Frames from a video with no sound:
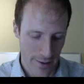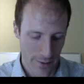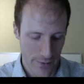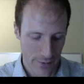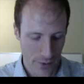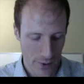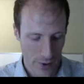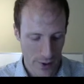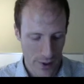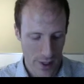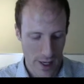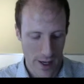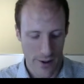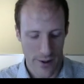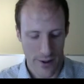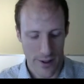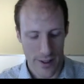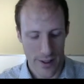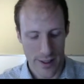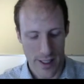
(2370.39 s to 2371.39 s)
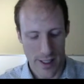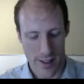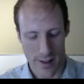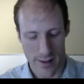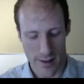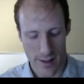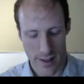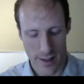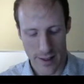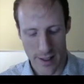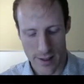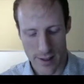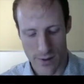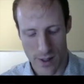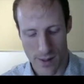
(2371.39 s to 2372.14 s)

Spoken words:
For our adjacency list